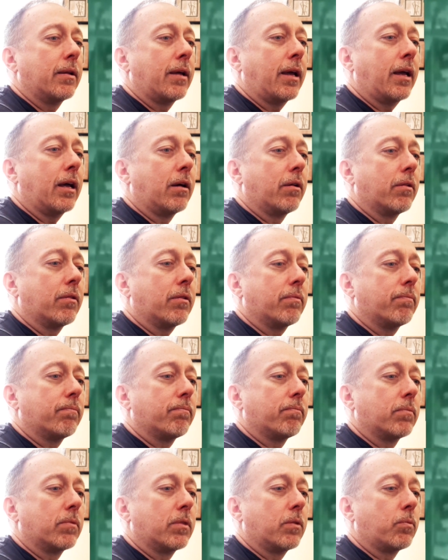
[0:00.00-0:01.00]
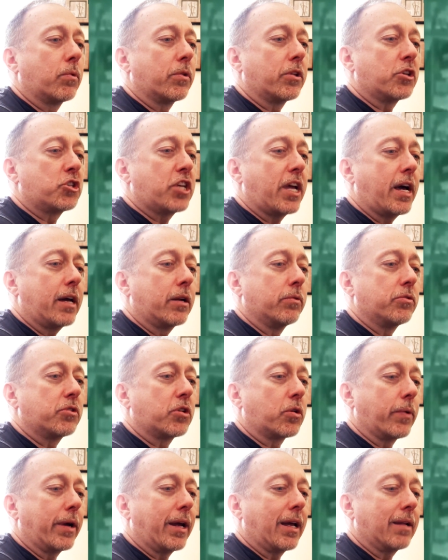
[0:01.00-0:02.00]
how where the shadows
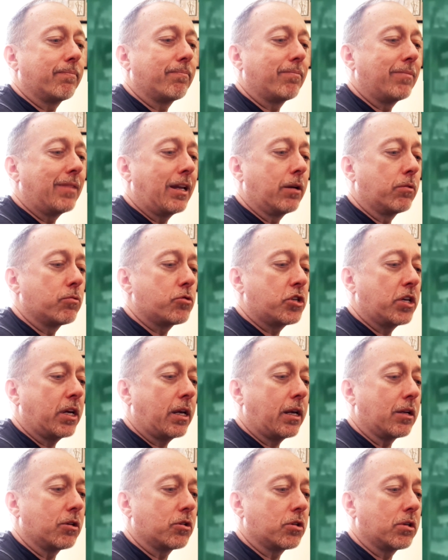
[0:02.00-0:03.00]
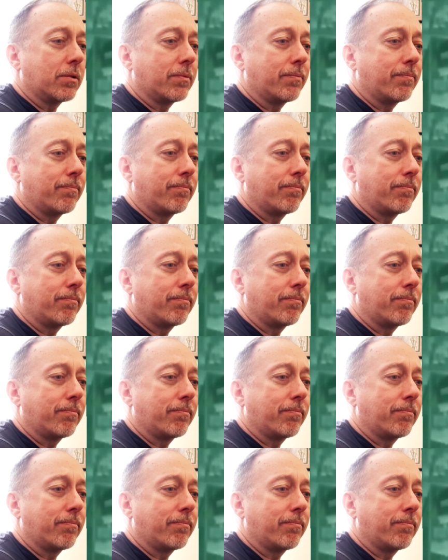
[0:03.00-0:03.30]
are at, they don't change.